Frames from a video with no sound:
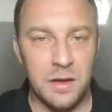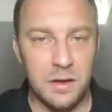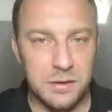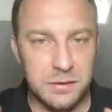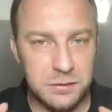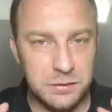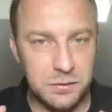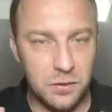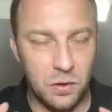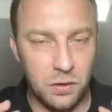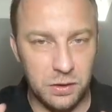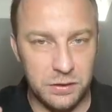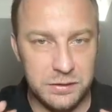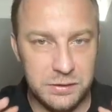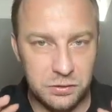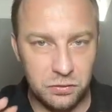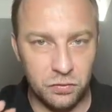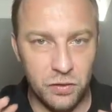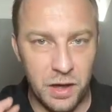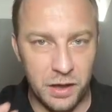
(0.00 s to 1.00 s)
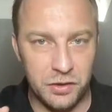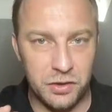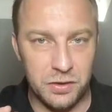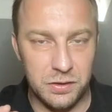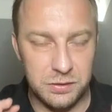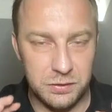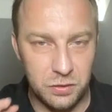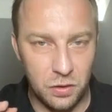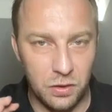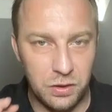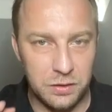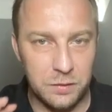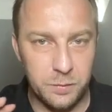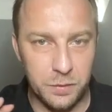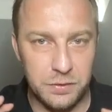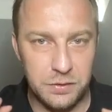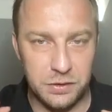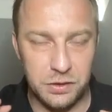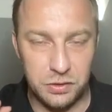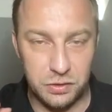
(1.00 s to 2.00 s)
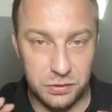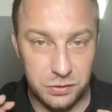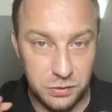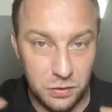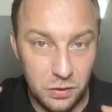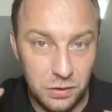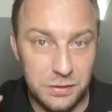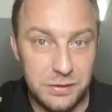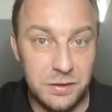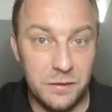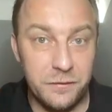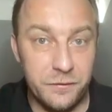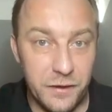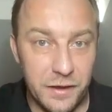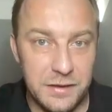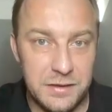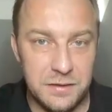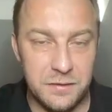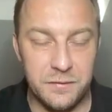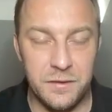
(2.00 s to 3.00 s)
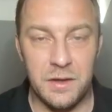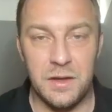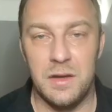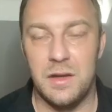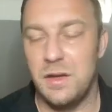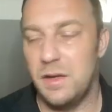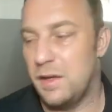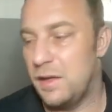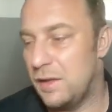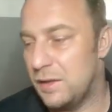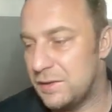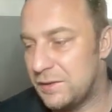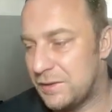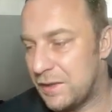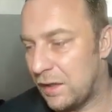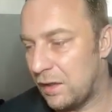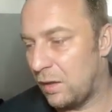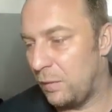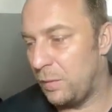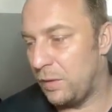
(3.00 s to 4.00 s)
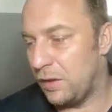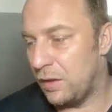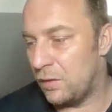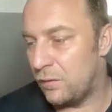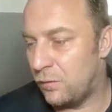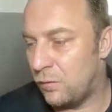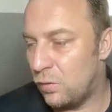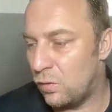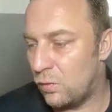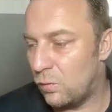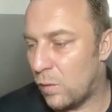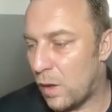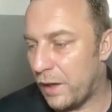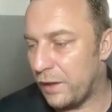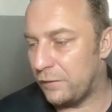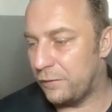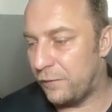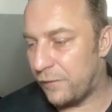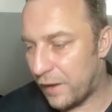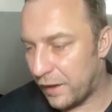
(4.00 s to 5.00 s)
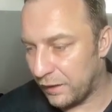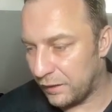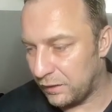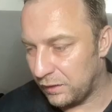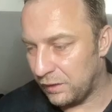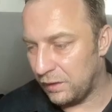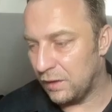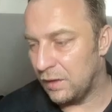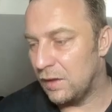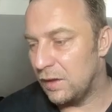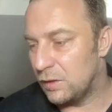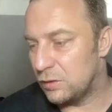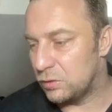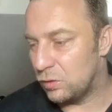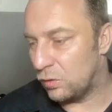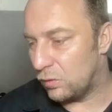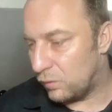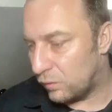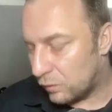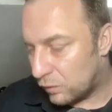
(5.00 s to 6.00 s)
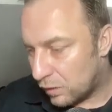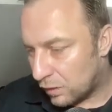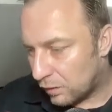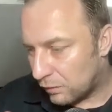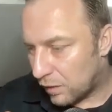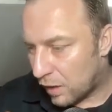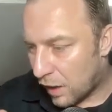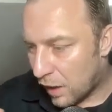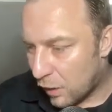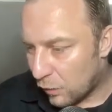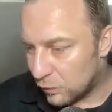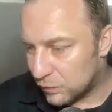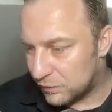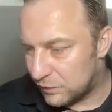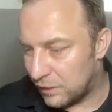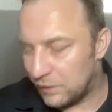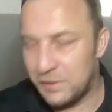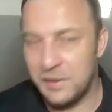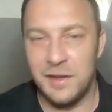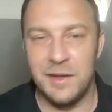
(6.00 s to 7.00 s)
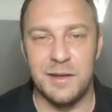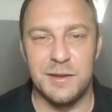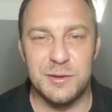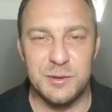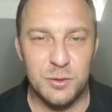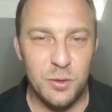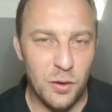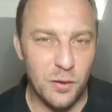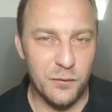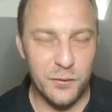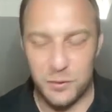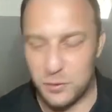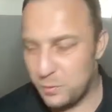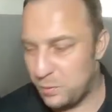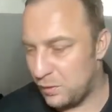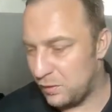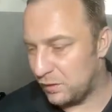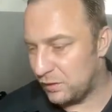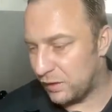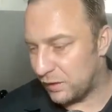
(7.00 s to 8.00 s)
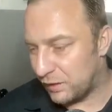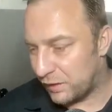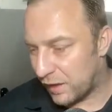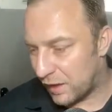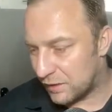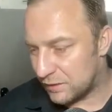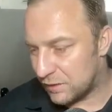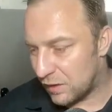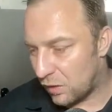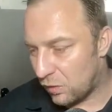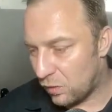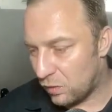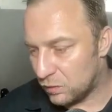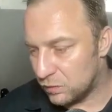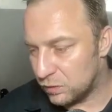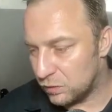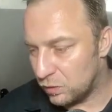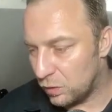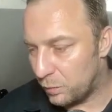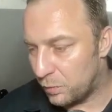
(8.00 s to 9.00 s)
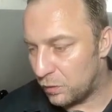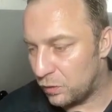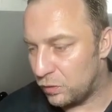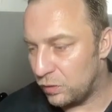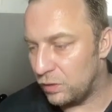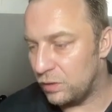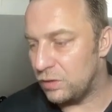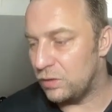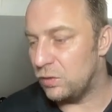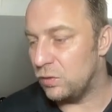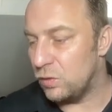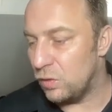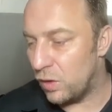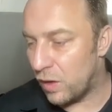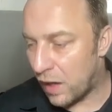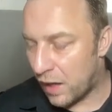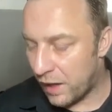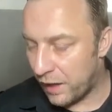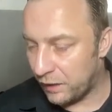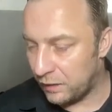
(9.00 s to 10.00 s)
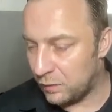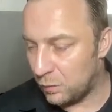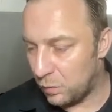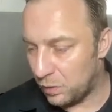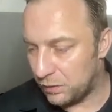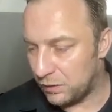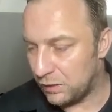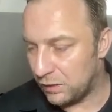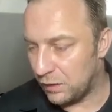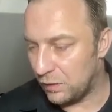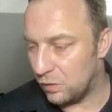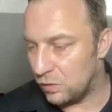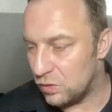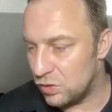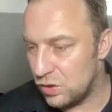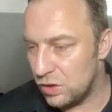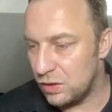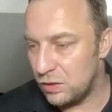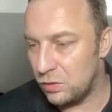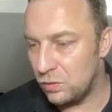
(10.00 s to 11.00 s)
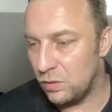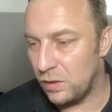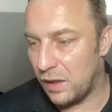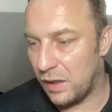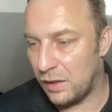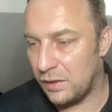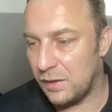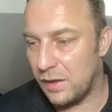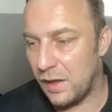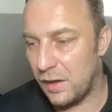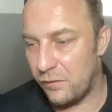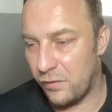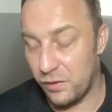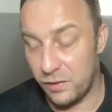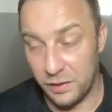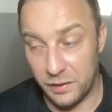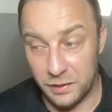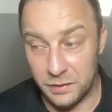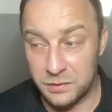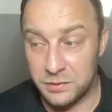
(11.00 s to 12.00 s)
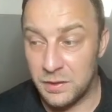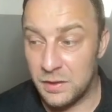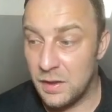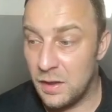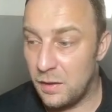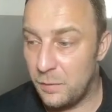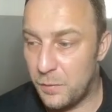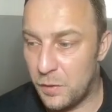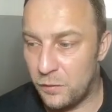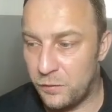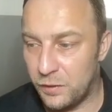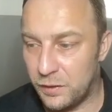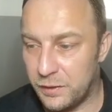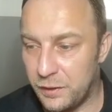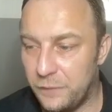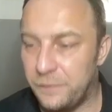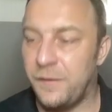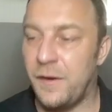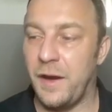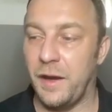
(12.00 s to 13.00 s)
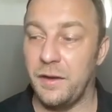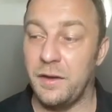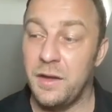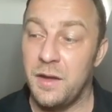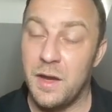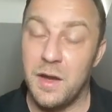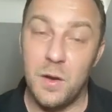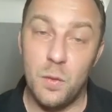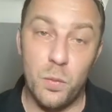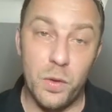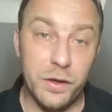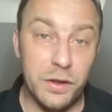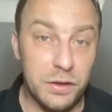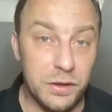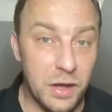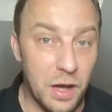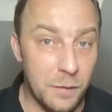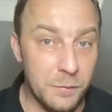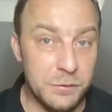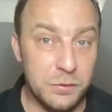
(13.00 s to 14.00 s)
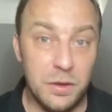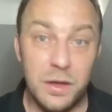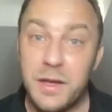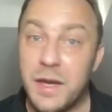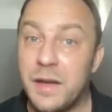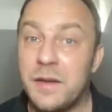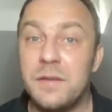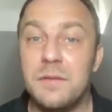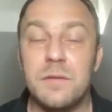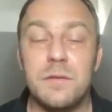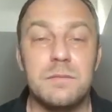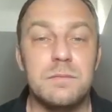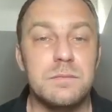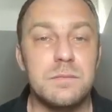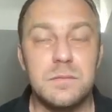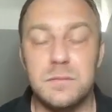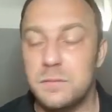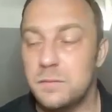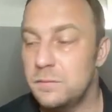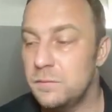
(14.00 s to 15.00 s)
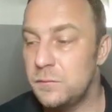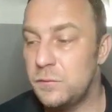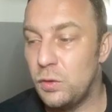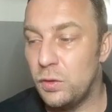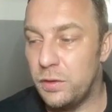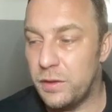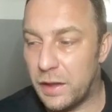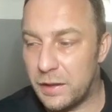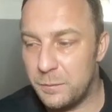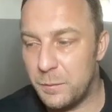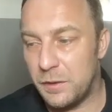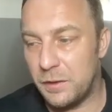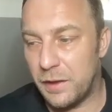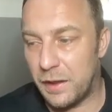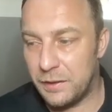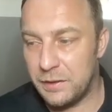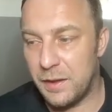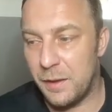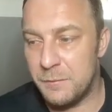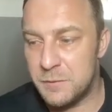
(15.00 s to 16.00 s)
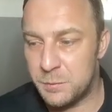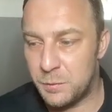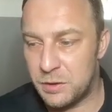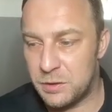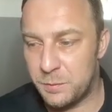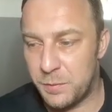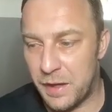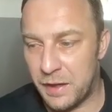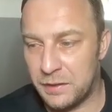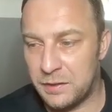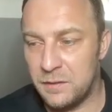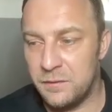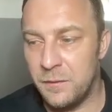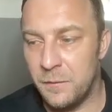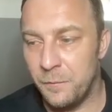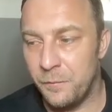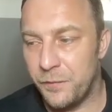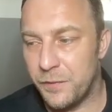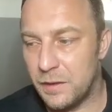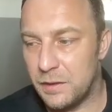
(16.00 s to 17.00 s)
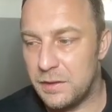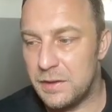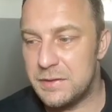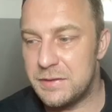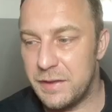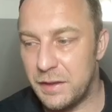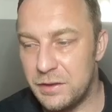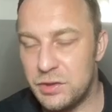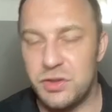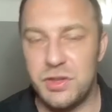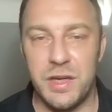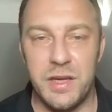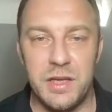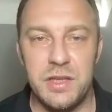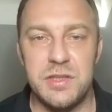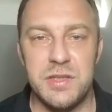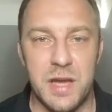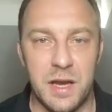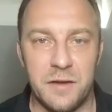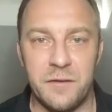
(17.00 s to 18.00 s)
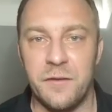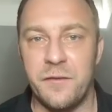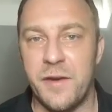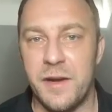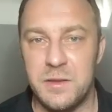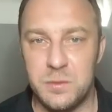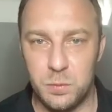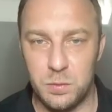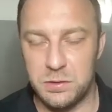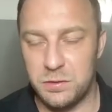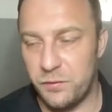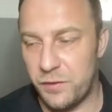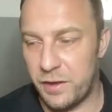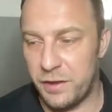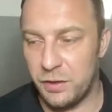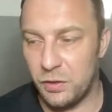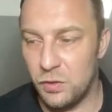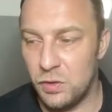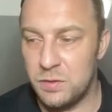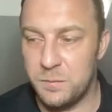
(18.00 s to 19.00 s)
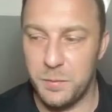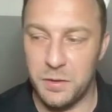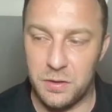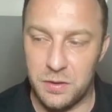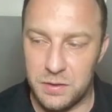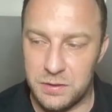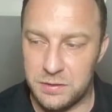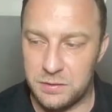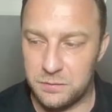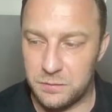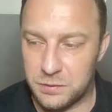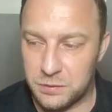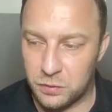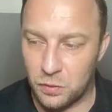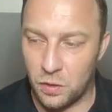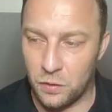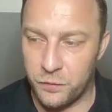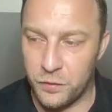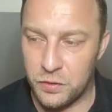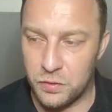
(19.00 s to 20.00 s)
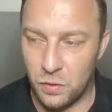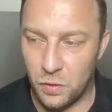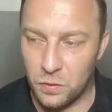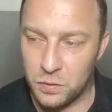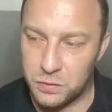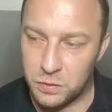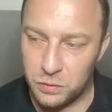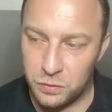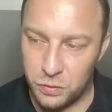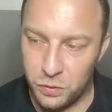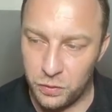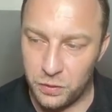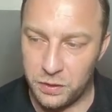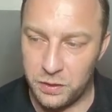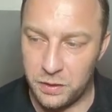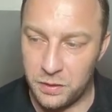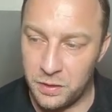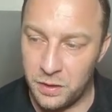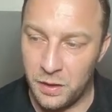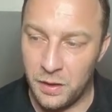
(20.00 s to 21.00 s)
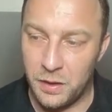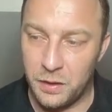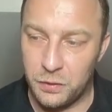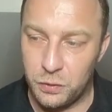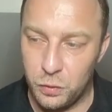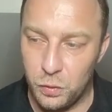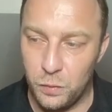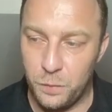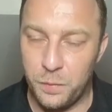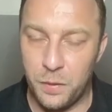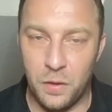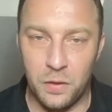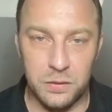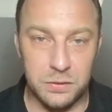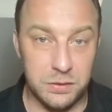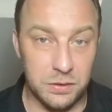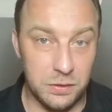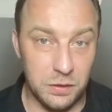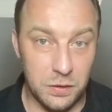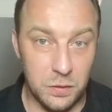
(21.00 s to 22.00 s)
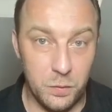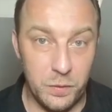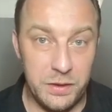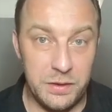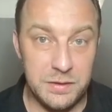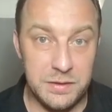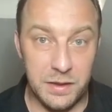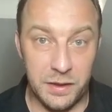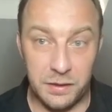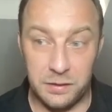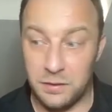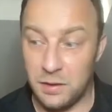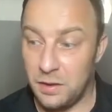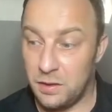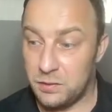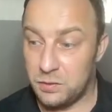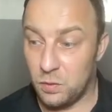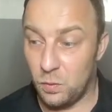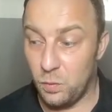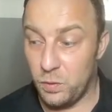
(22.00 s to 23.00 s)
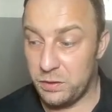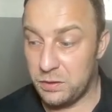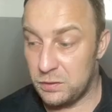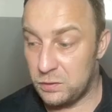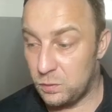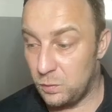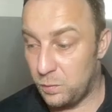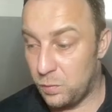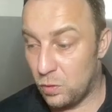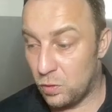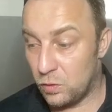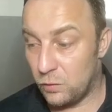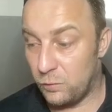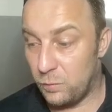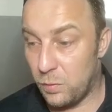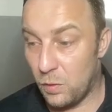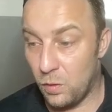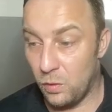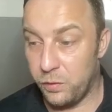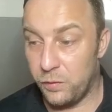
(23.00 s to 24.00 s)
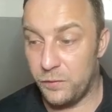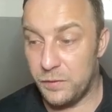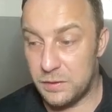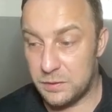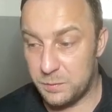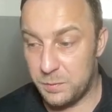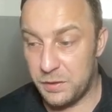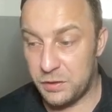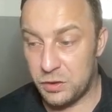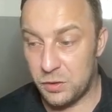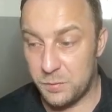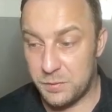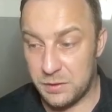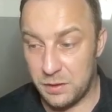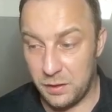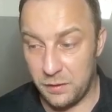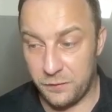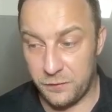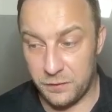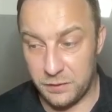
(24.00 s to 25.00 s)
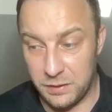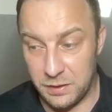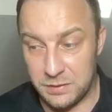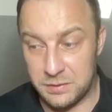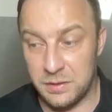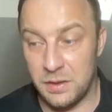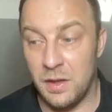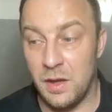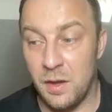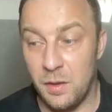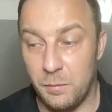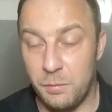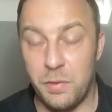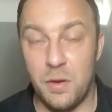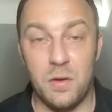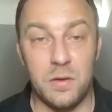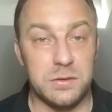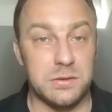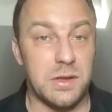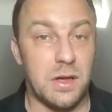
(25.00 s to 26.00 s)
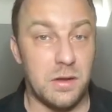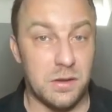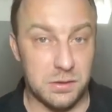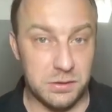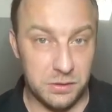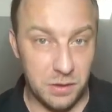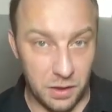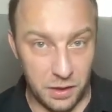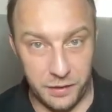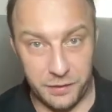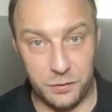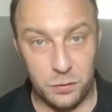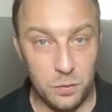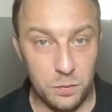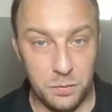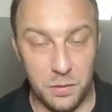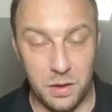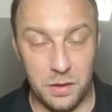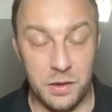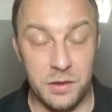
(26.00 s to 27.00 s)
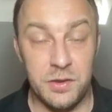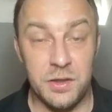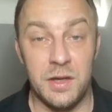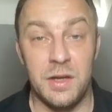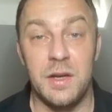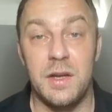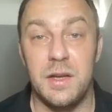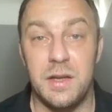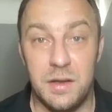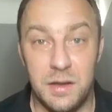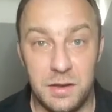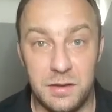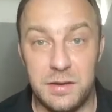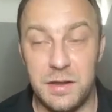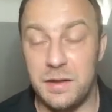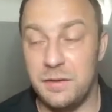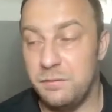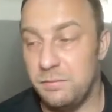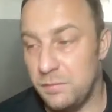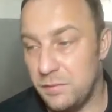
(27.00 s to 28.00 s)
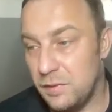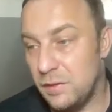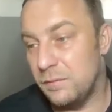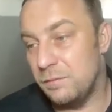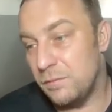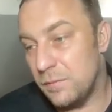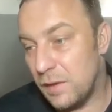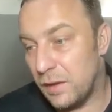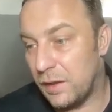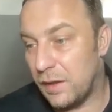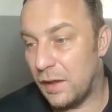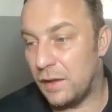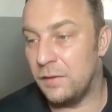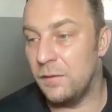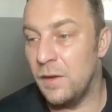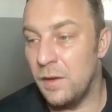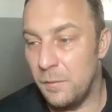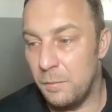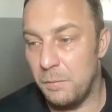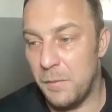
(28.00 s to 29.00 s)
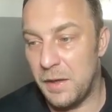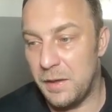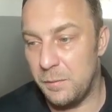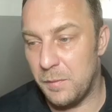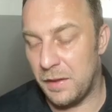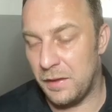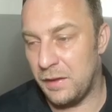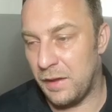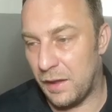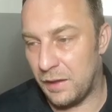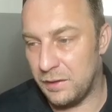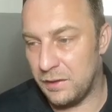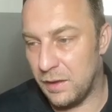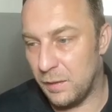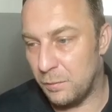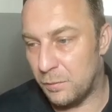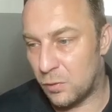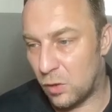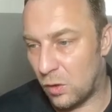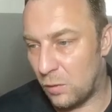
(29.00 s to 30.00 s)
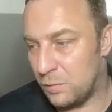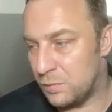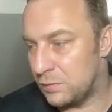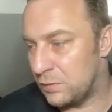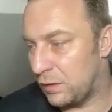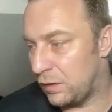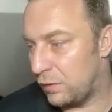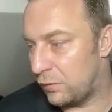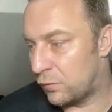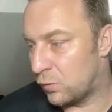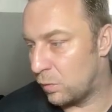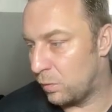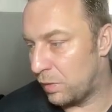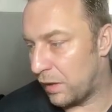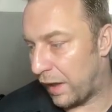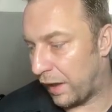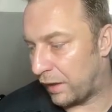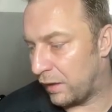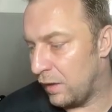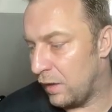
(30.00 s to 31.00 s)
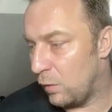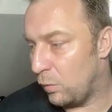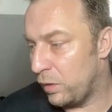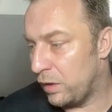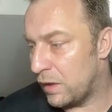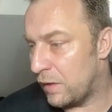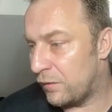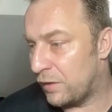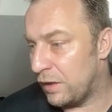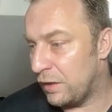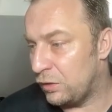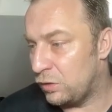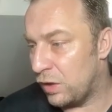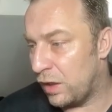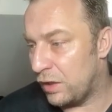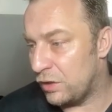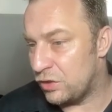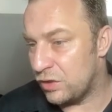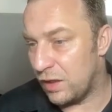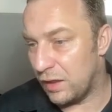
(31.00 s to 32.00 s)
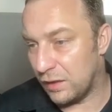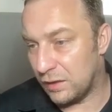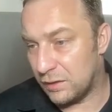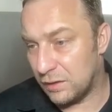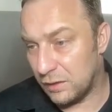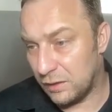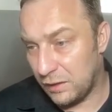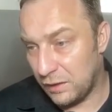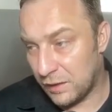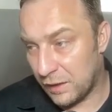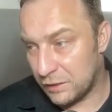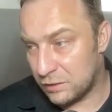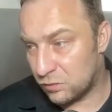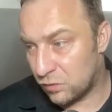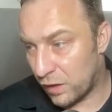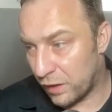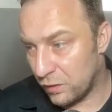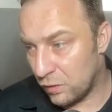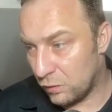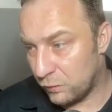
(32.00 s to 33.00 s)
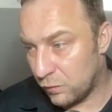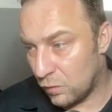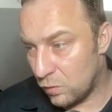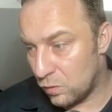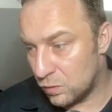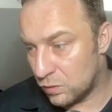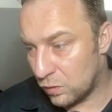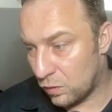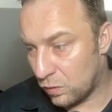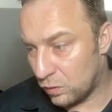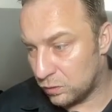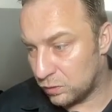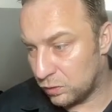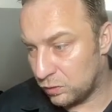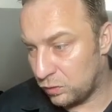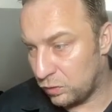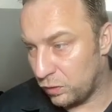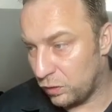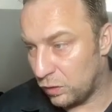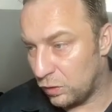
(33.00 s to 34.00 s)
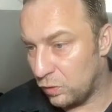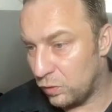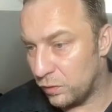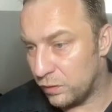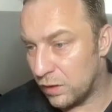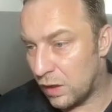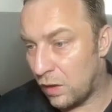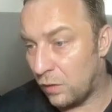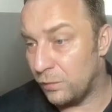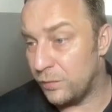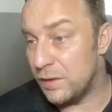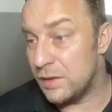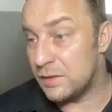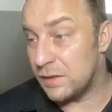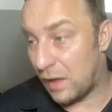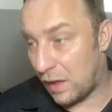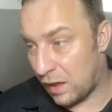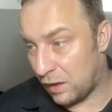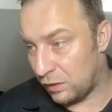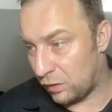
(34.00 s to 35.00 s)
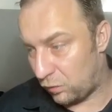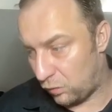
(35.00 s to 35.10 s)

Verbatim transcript: Solid structure, solid position, solid defensive uh, set setup here for white finally sort of house that stockfish built and has now also the opportunity to hide with the king on g2 and everything is perfectly fine when it comes to again Mm, to an end, endgame's perspective, this exchange sacrifice was very good because Stockfish also took here two pawns on the queen side. So with the support of both of these bishops, if these pawns are starting to march, uh, then, then, again, many, many endgame problems here for black. We have king to h8, the Lilai's triangle, of course, also to include now this other